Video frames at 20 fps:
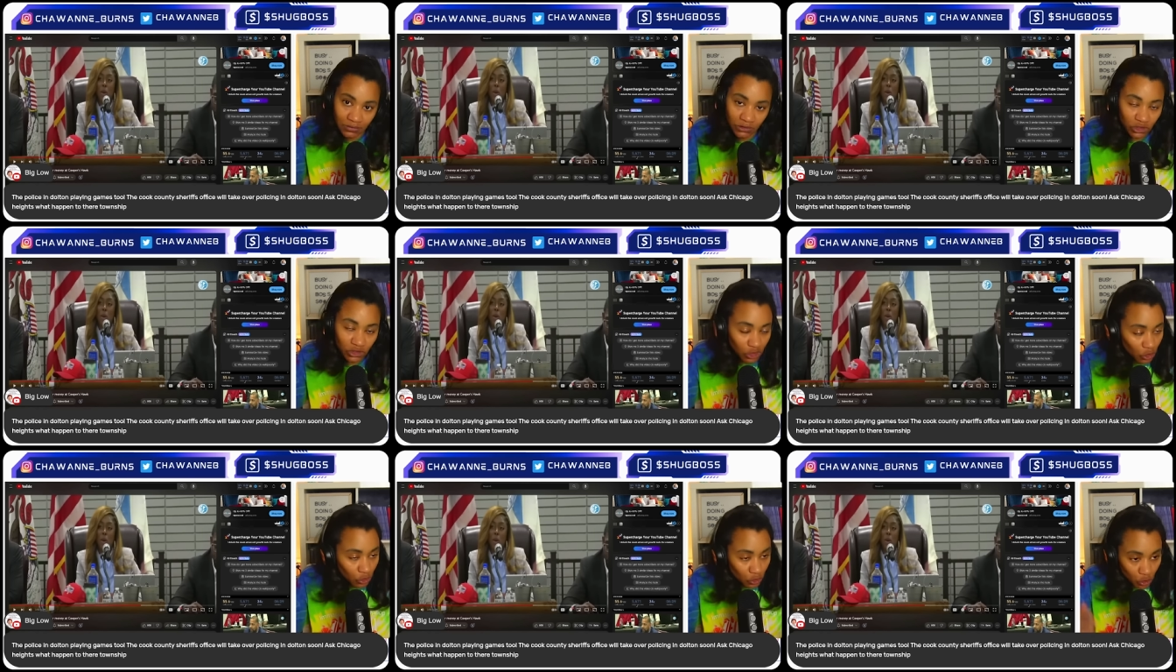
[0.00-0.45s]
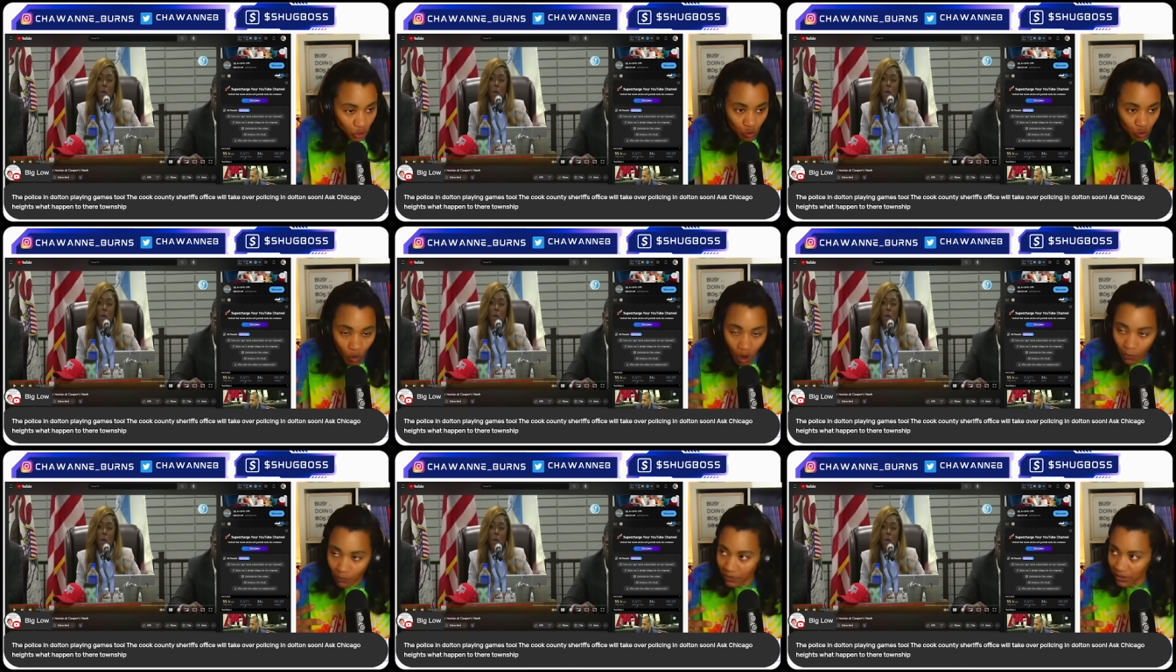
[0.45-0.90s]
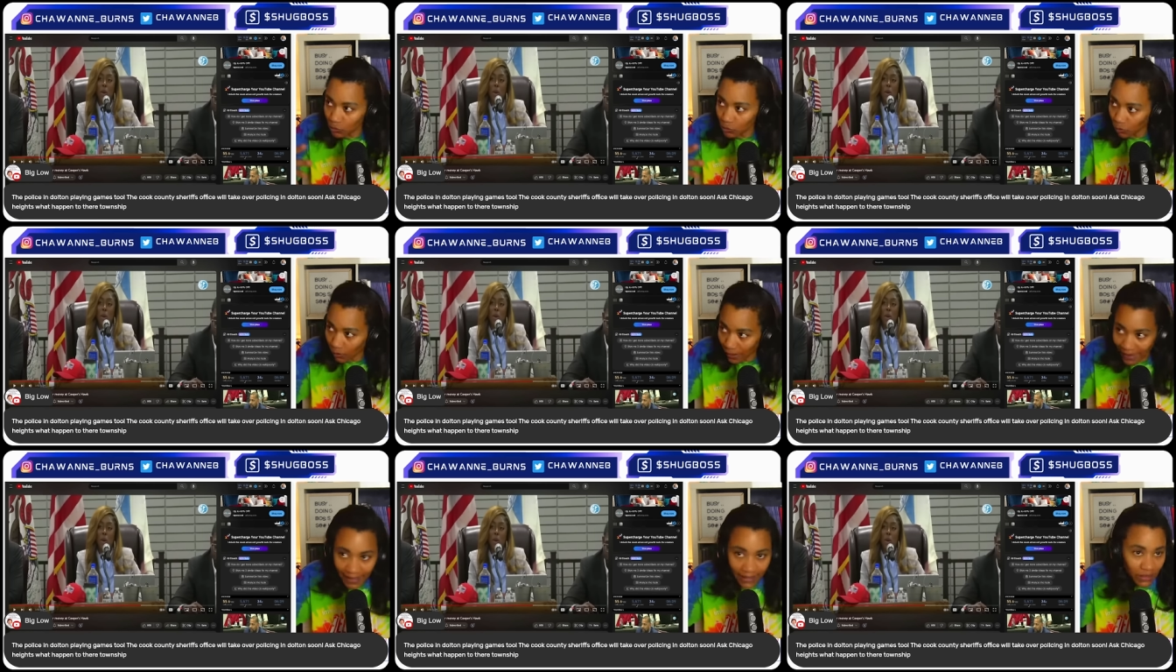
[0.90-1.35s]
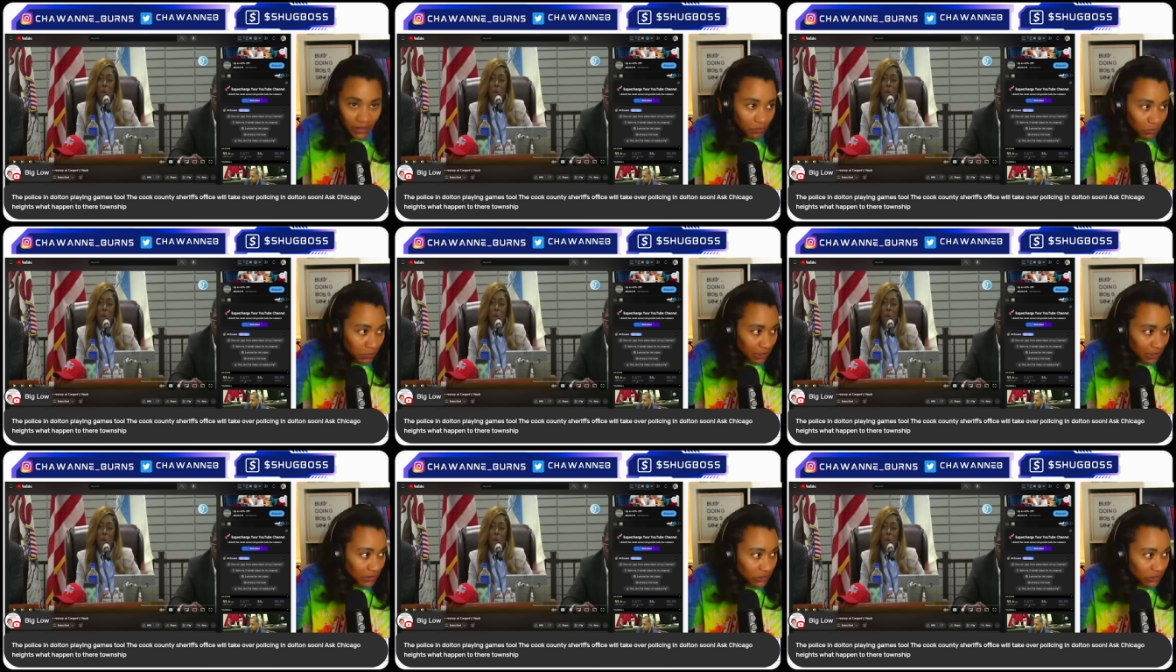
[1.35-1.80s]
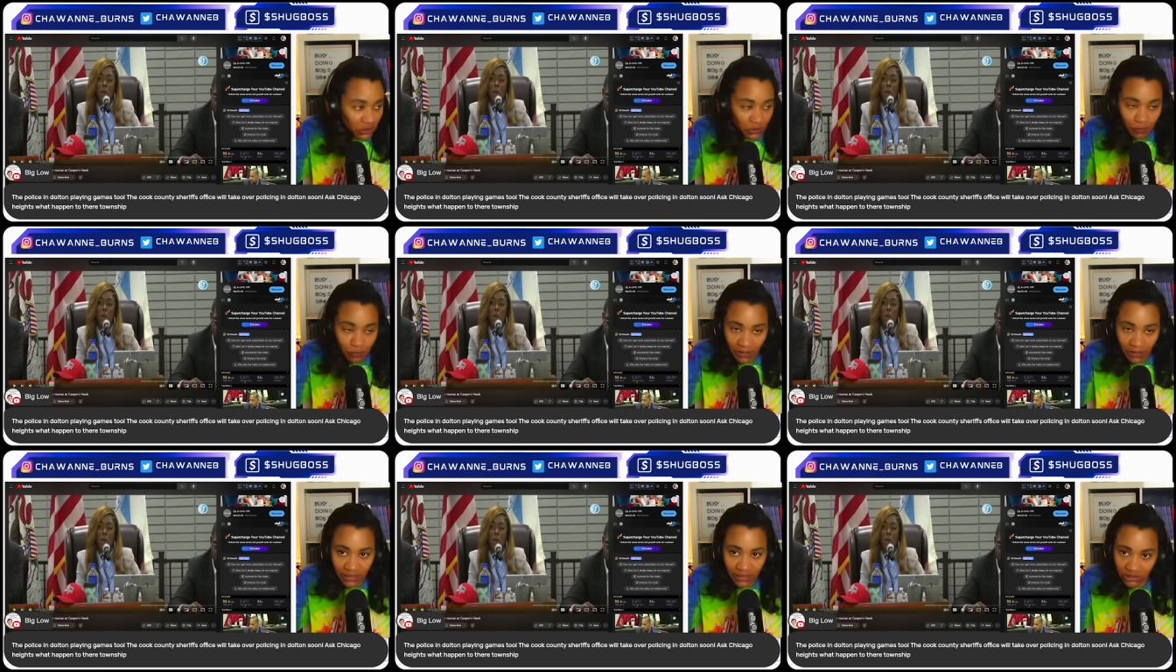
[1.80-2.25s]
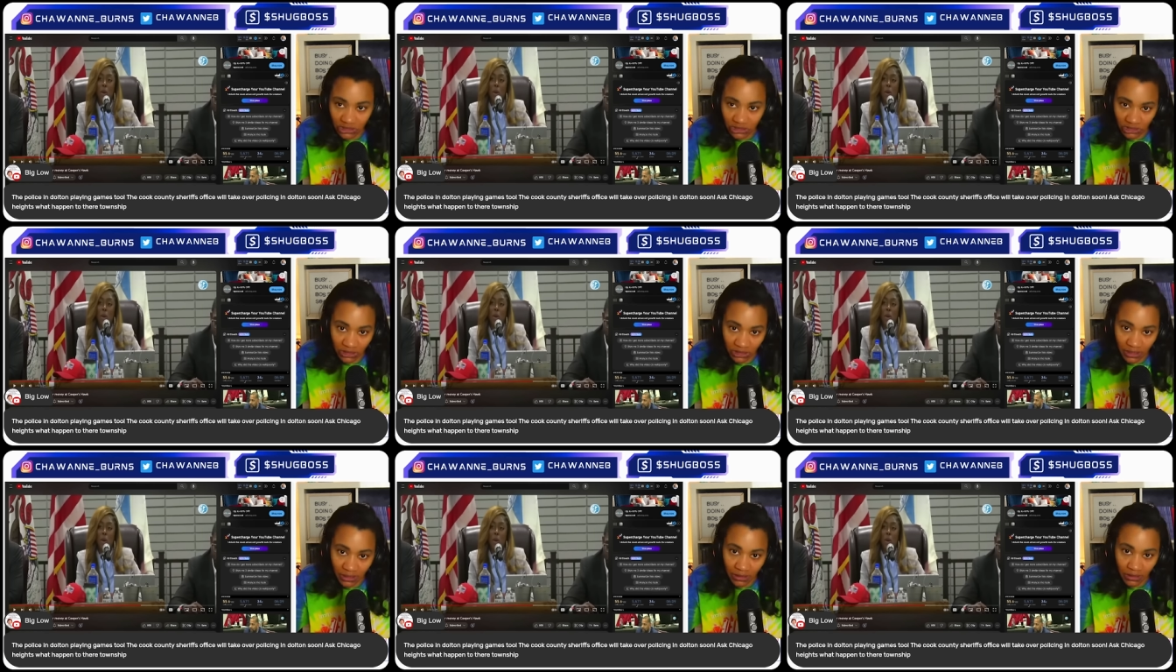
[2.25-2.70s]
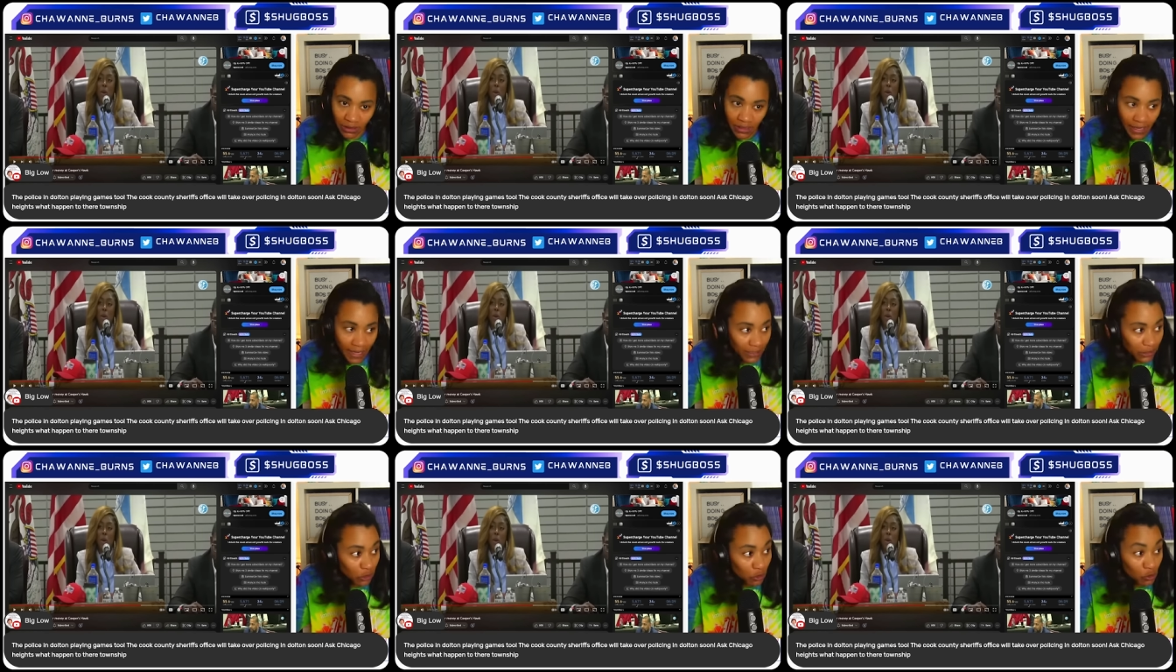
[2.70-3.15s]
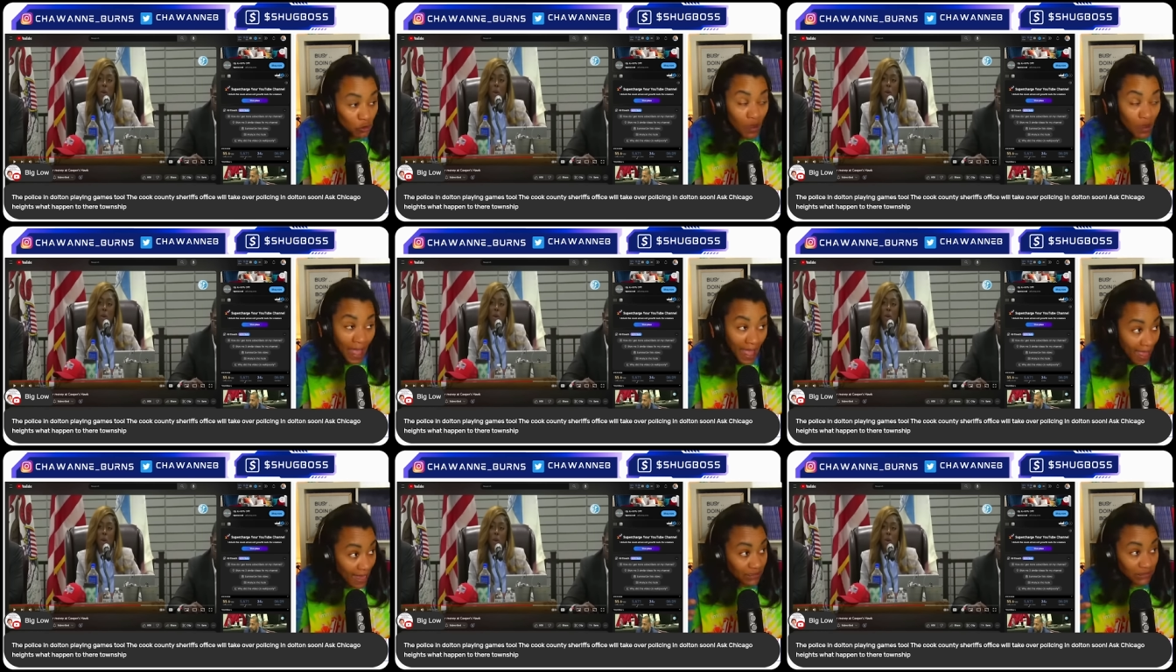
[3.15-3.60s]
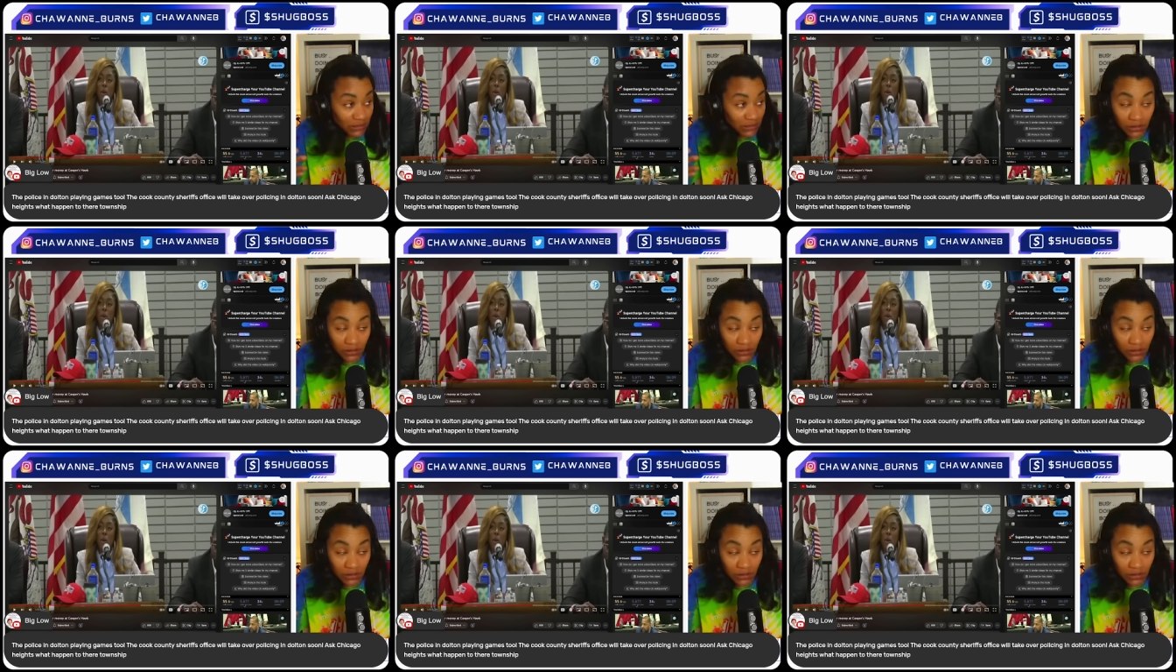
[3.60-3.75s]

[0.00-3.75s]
So you won't be randomly spending shit. And you actually